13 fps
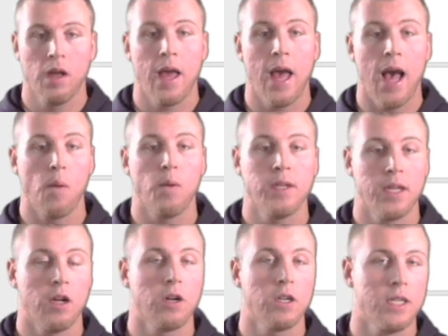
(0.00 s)
how we
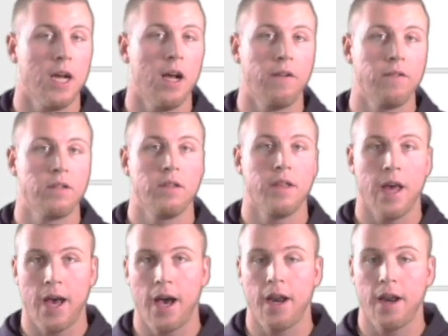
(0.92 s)
sell ourselves, the
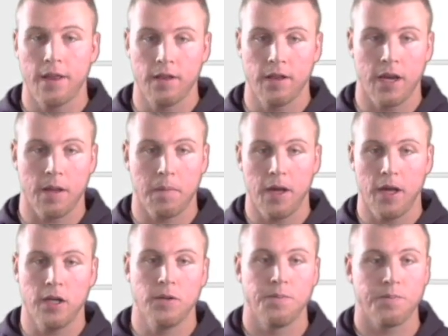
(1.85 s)
ad and the landing
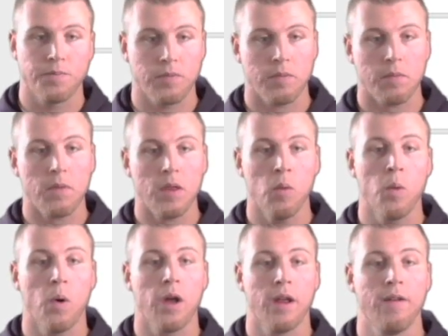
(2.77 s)
page. We
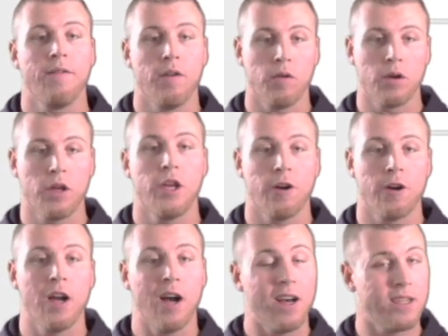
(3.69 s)
want to invoke
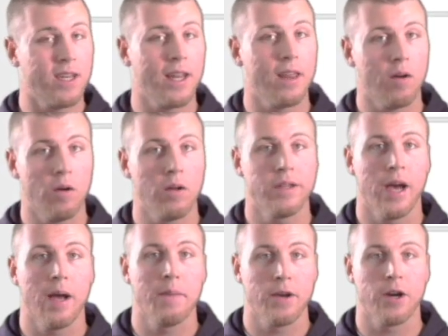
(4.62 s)
curiosity the whole
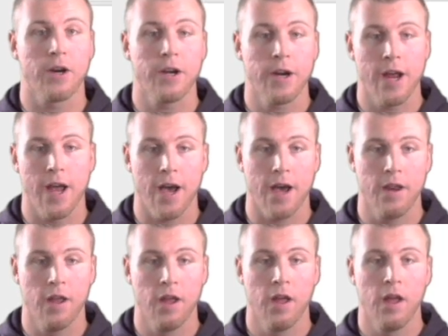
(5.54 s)
time during your ad.